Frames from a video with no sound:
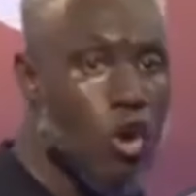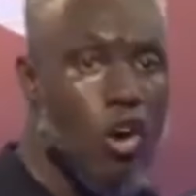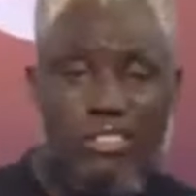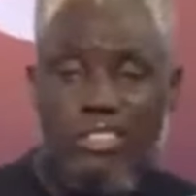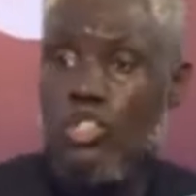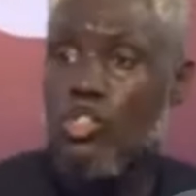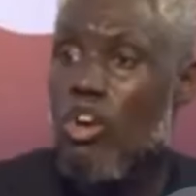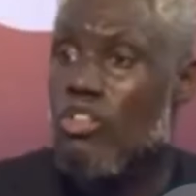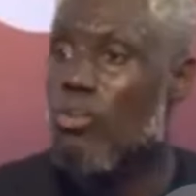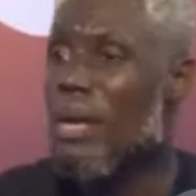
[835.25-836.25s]
Cost the
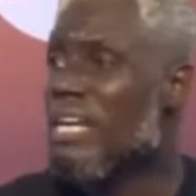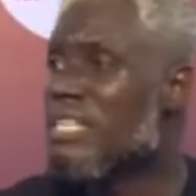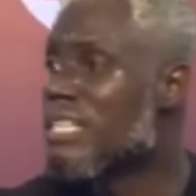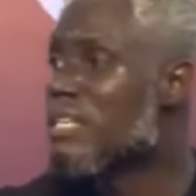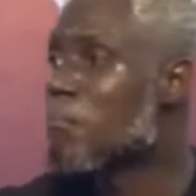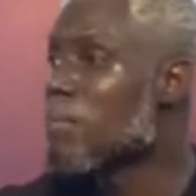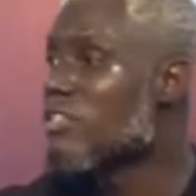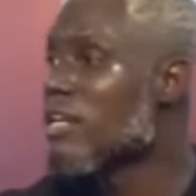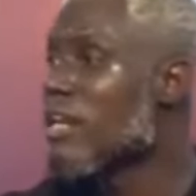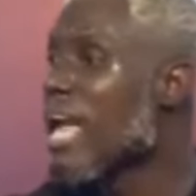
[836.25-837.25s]
church where they did the
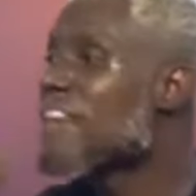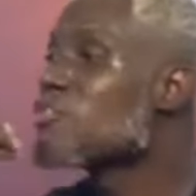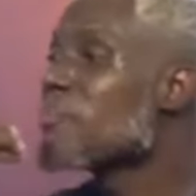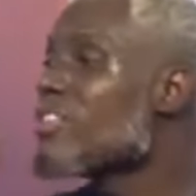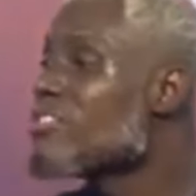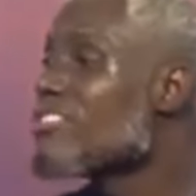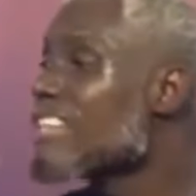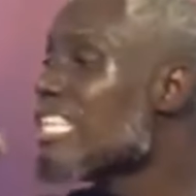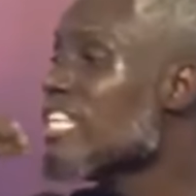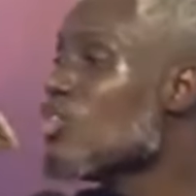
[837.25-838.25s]
meeting,
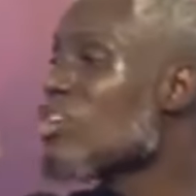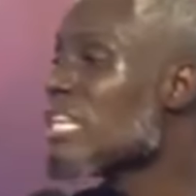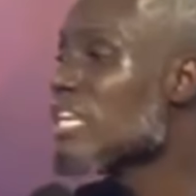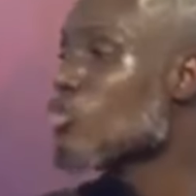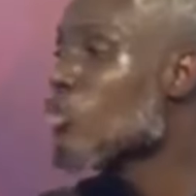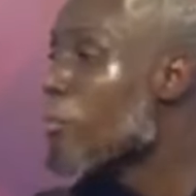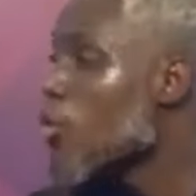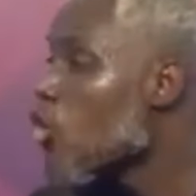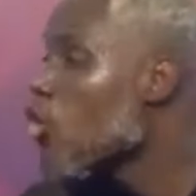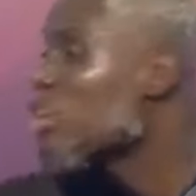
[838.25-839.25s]
expenses they did not need. You
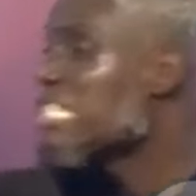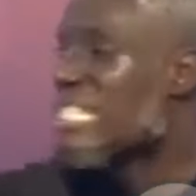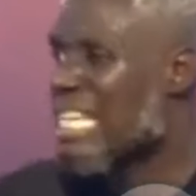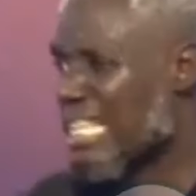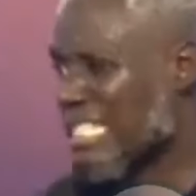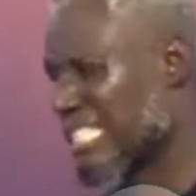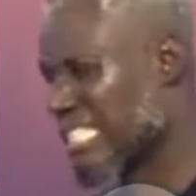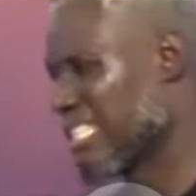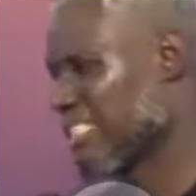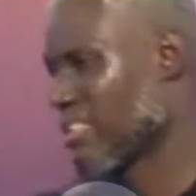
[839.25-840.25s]
broke all the chairs.